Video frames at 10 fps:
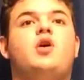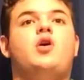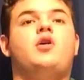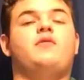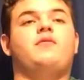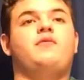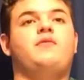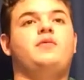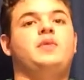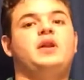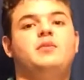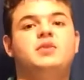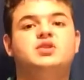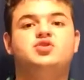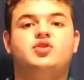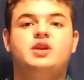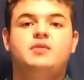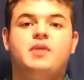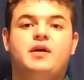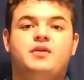are being
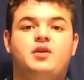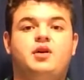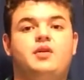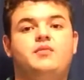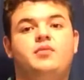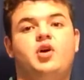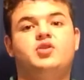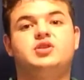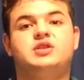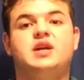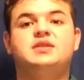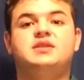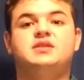mistreated by the larger states,